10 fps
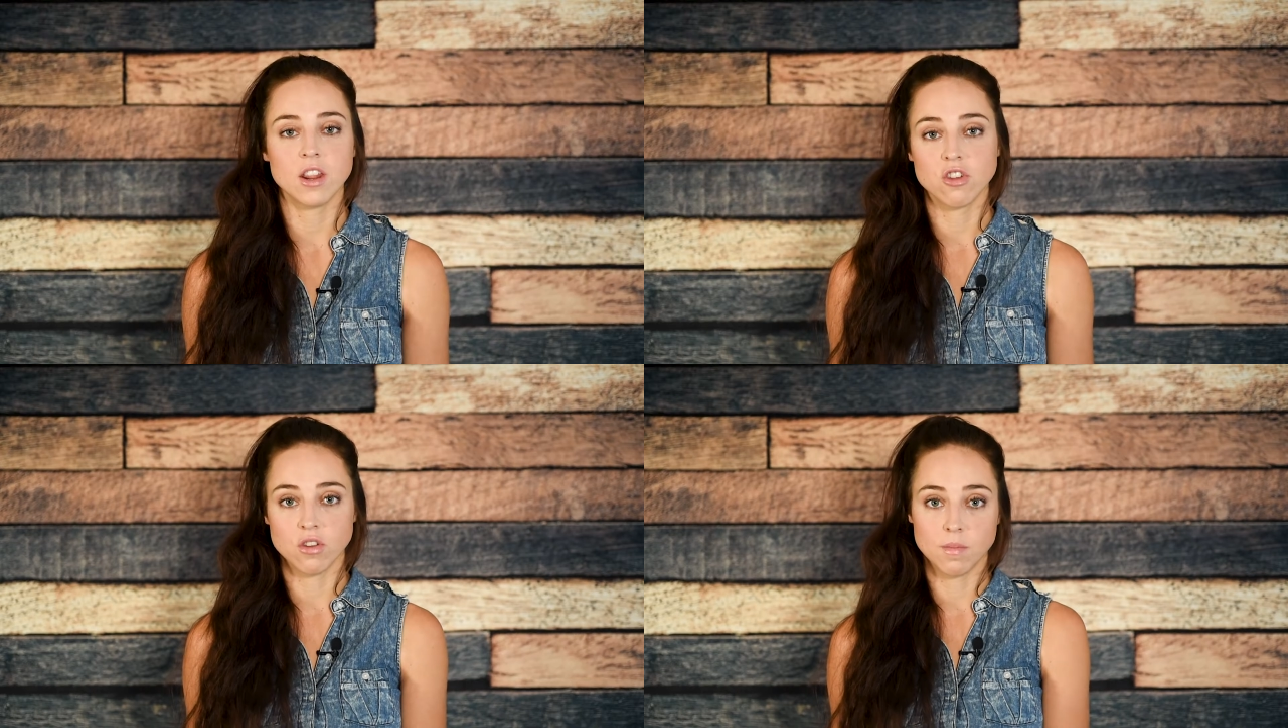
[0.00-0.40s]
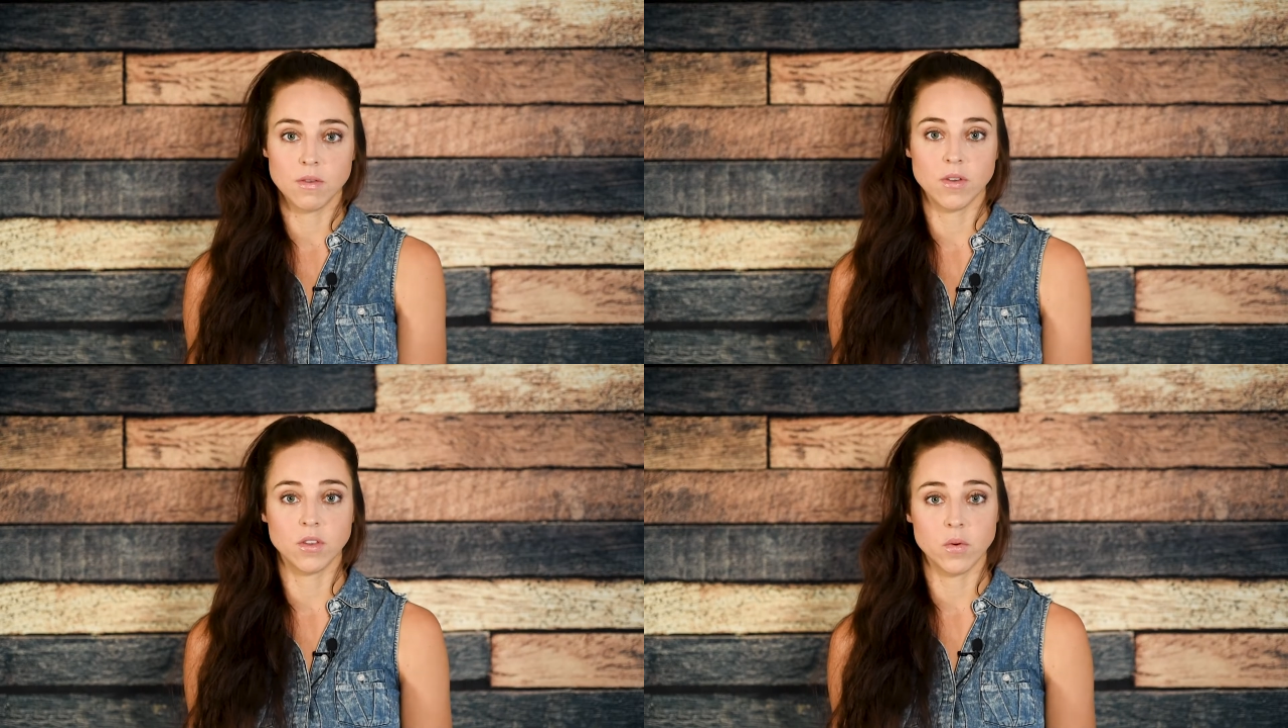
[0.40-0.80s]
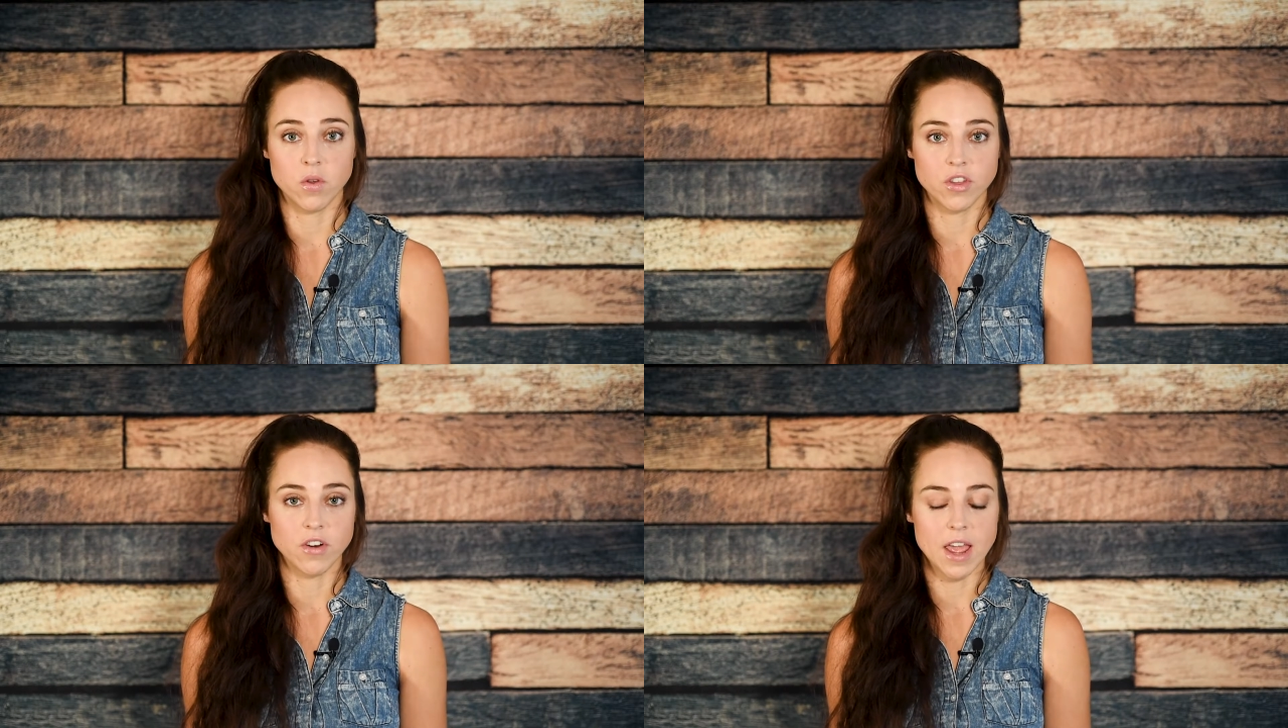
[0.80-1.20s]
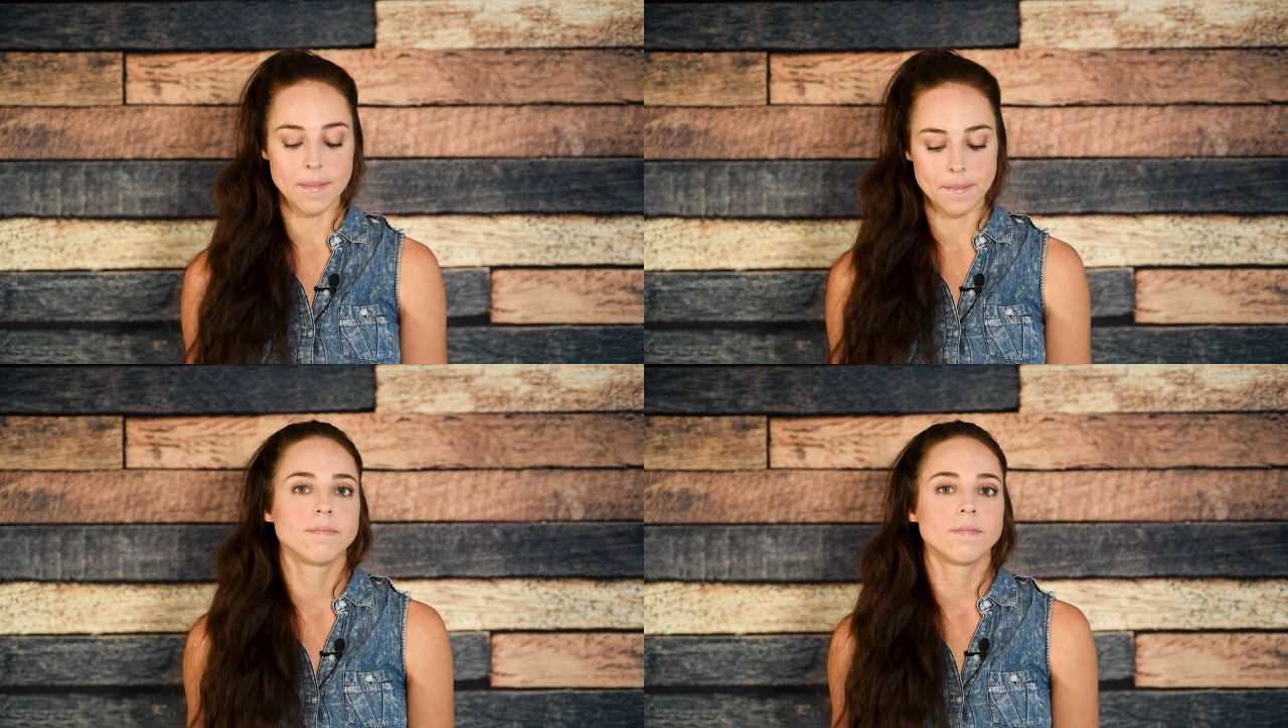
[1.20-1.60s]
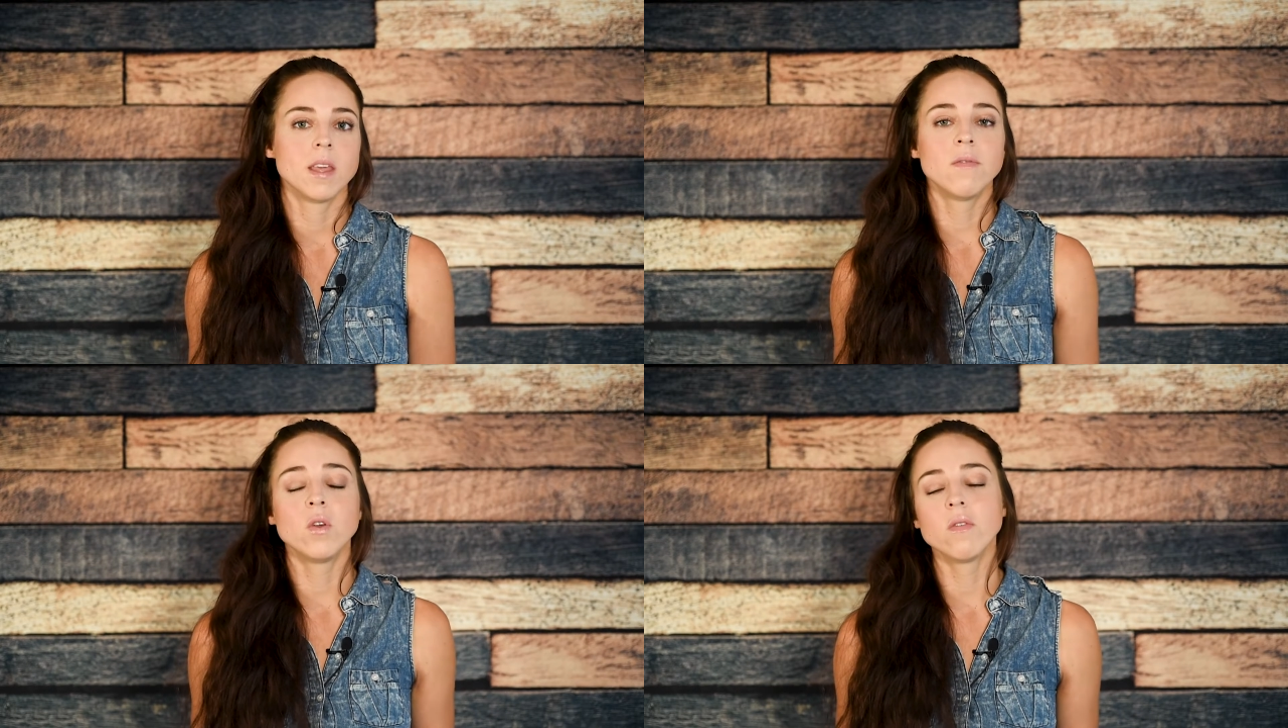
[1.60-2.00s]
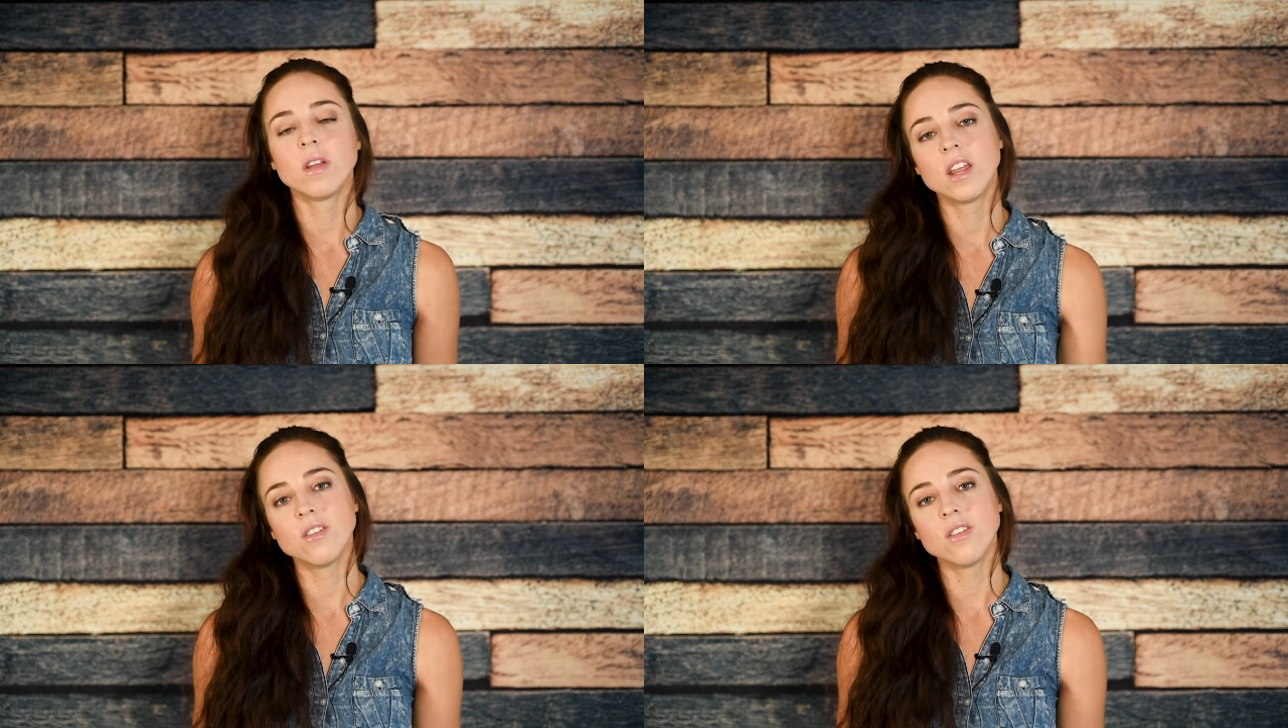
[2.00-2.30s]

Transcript: it should be filled in with their name. If you have any